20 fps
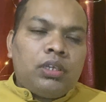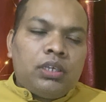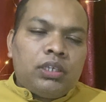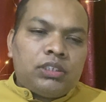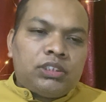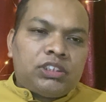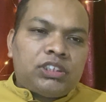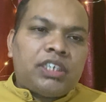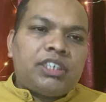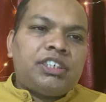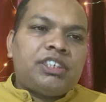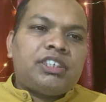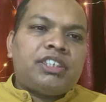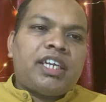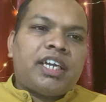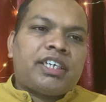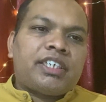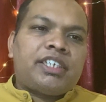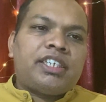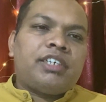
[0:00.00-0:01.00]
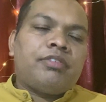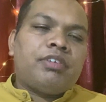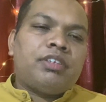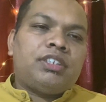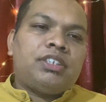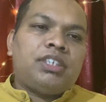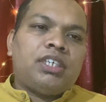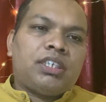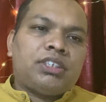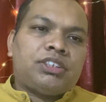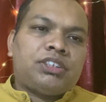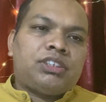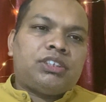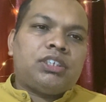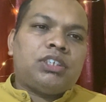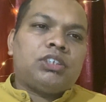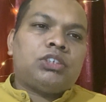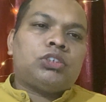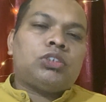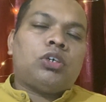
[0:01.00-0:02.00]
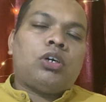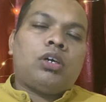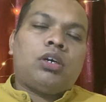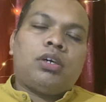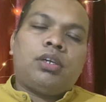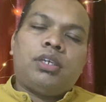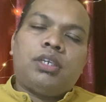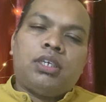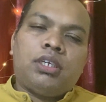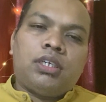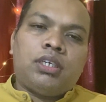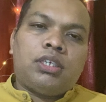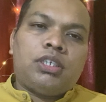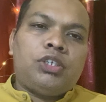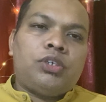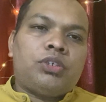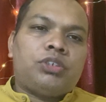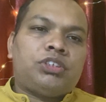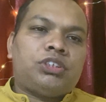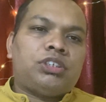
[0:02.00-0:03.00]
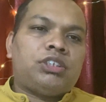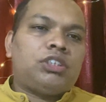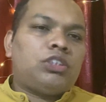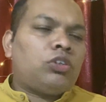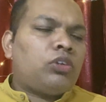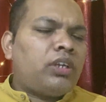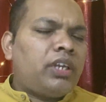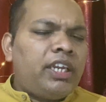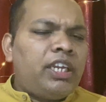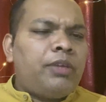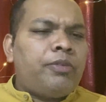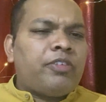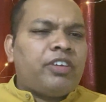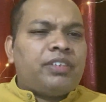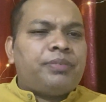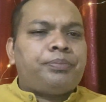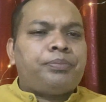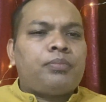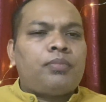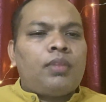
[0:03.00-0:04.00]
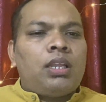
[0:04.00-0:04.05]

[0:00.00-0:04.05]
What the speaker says: Start interacting with youngsters or your children or anyone.